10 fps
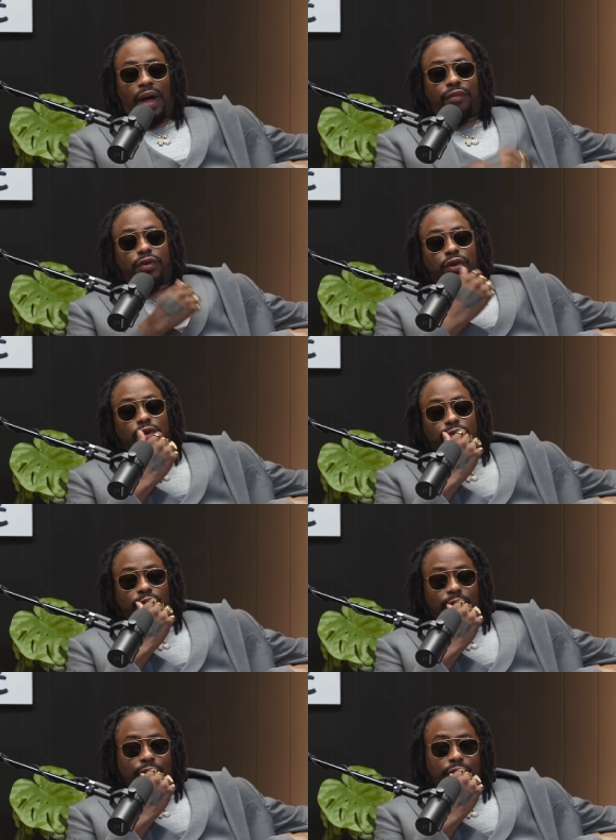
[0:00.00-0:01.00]
learned,
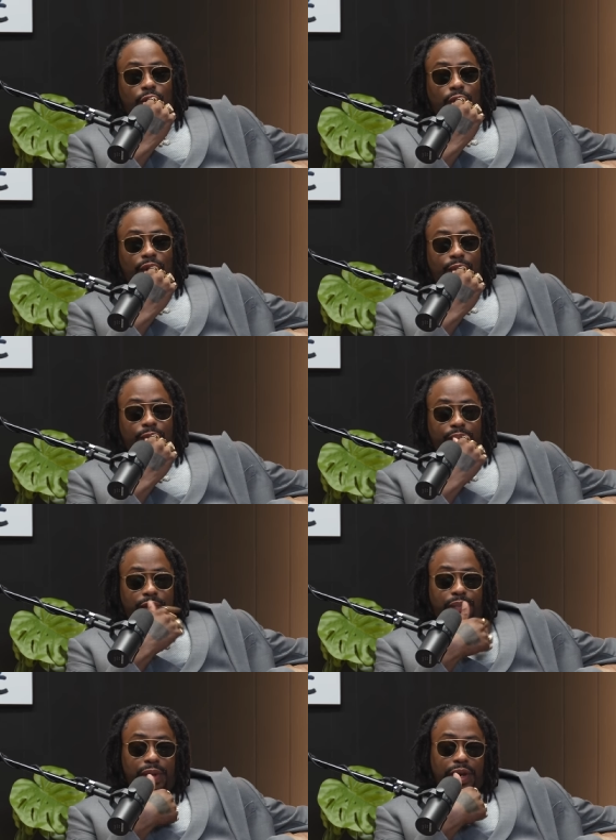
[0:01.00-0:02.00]
you know,
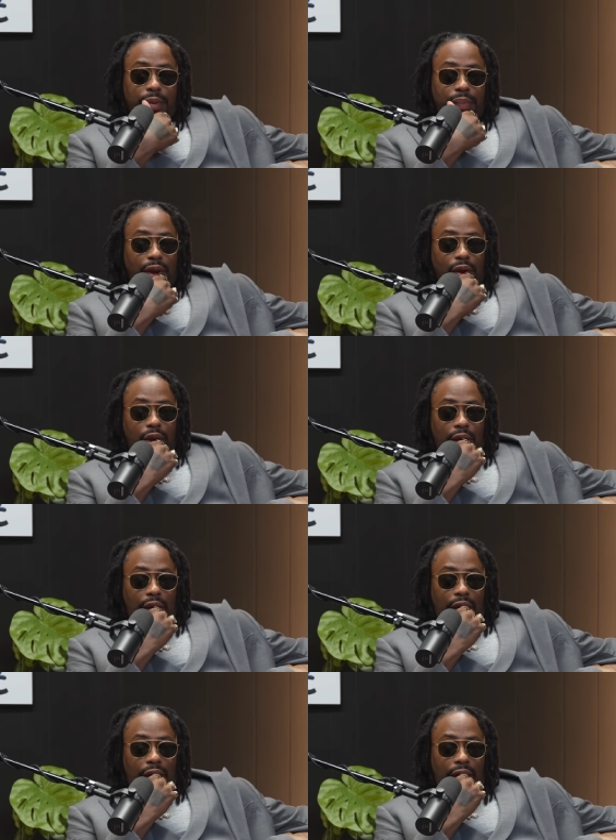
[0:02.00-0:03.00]
me being a parent,
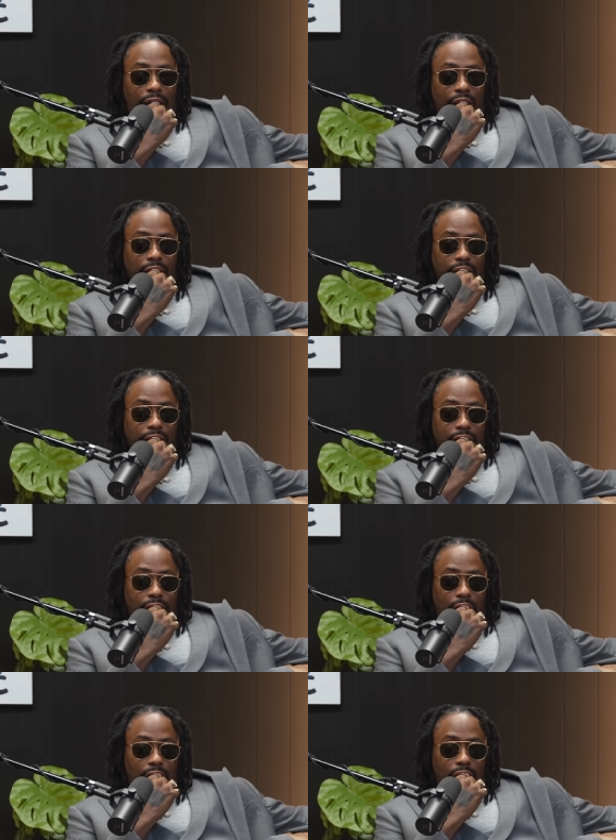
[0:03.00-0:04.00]

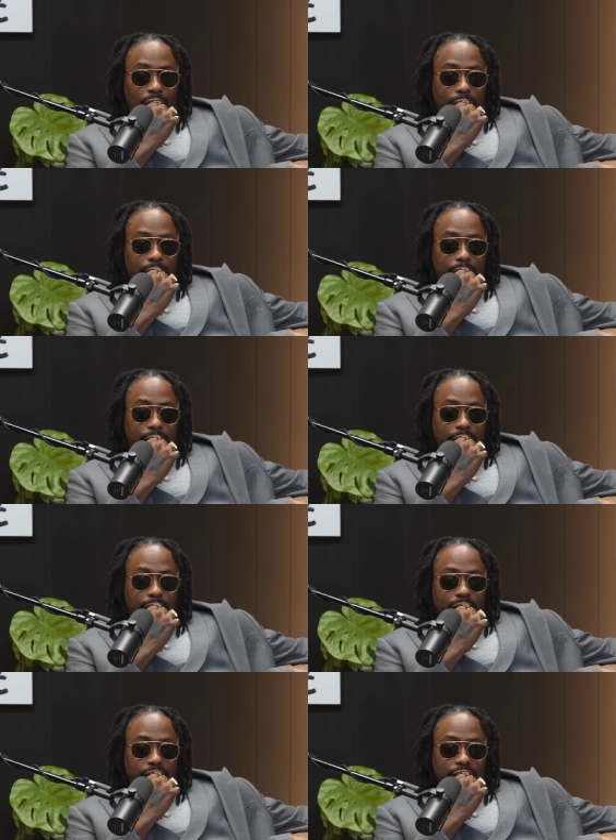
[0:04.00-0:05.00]

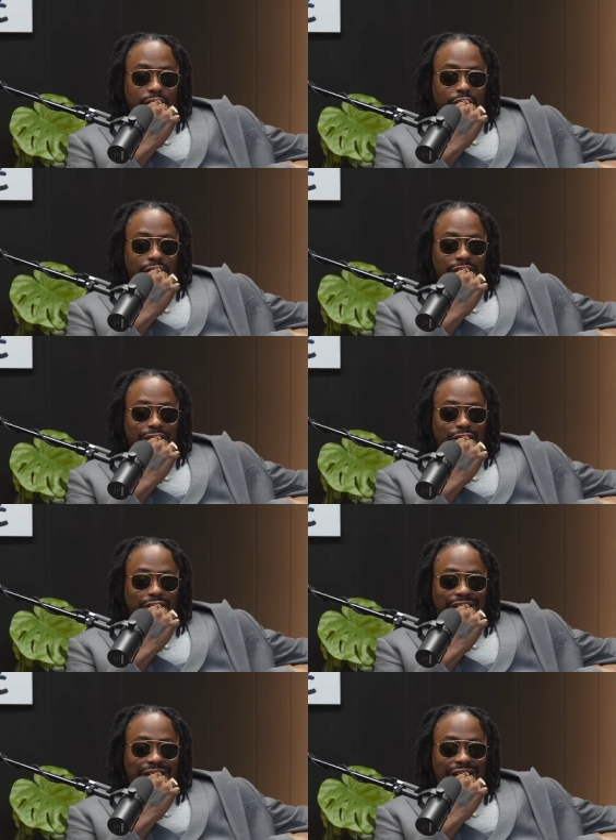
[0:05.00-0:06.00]

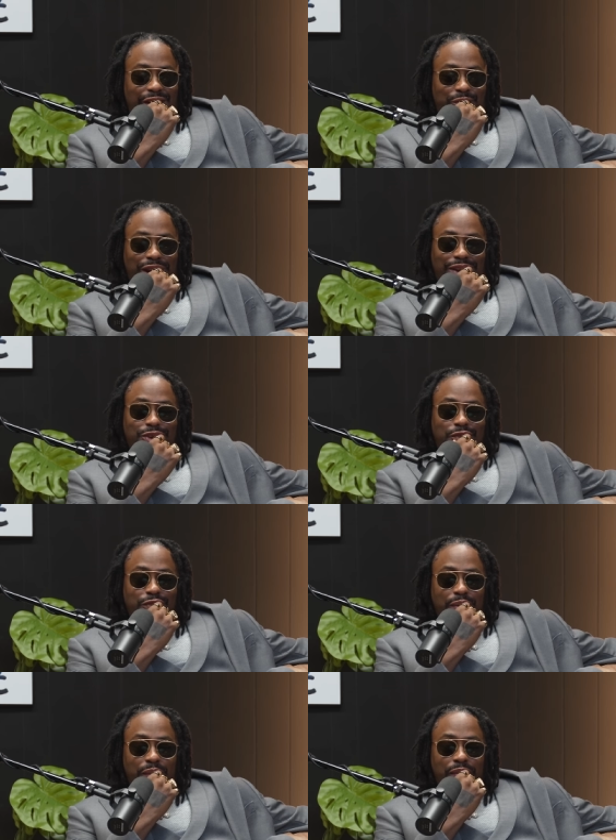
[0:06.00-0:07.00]
what I learned
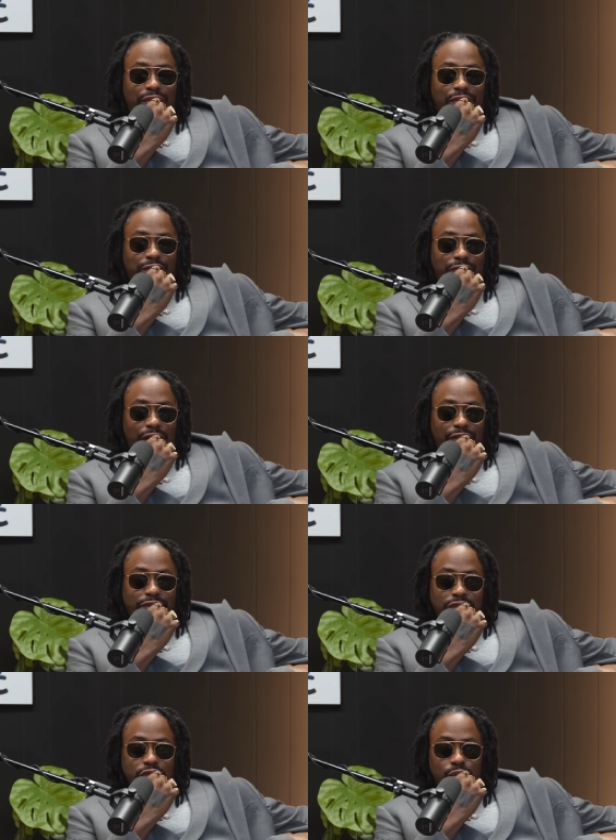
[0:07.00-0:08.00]
from my mother and
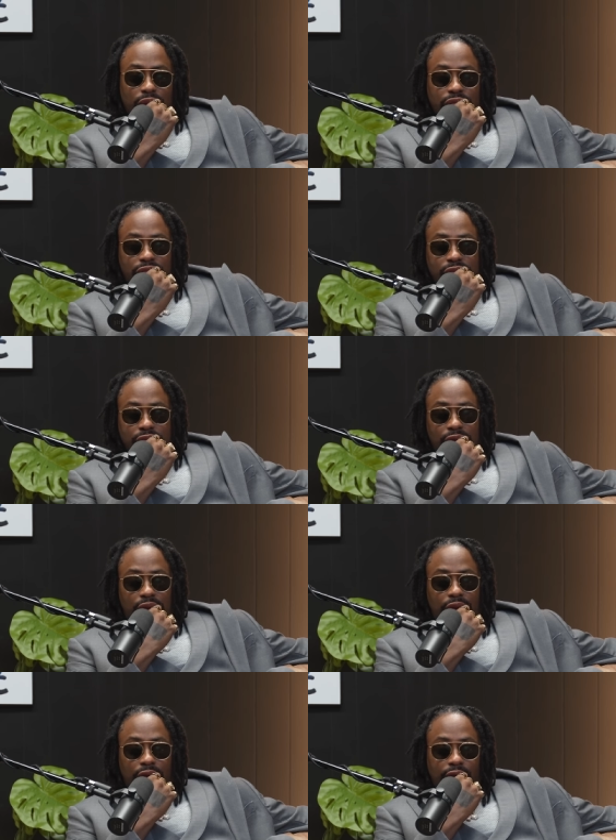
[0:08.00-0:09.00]
father's situation is
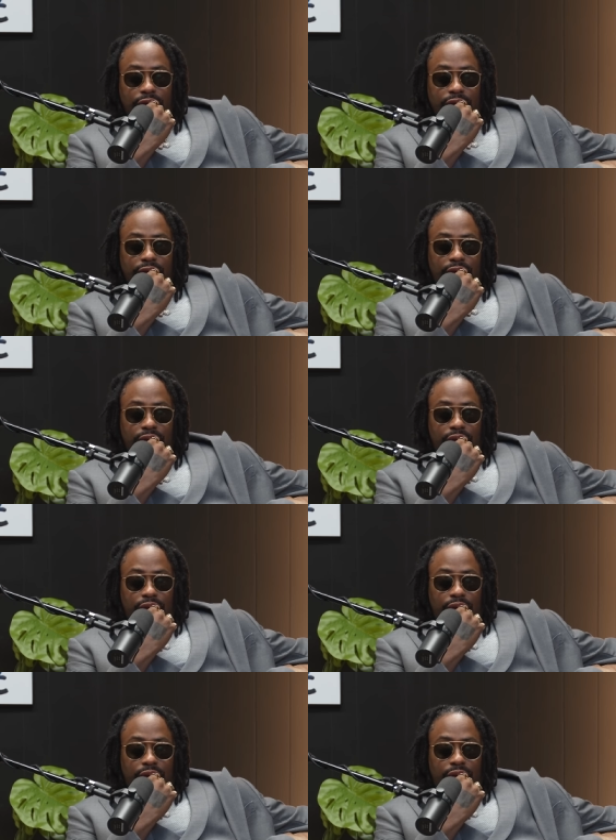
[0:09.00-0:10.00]
that
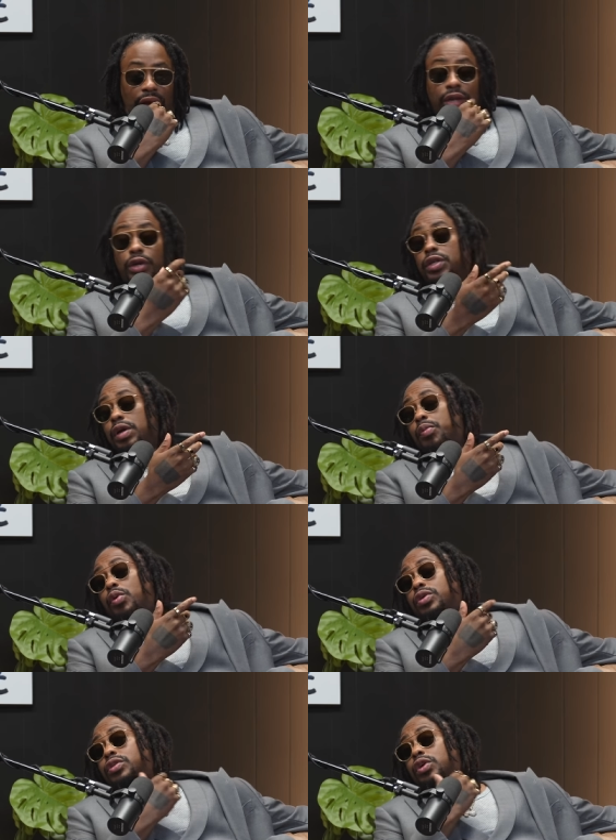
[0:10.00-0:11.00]
I learned the importance of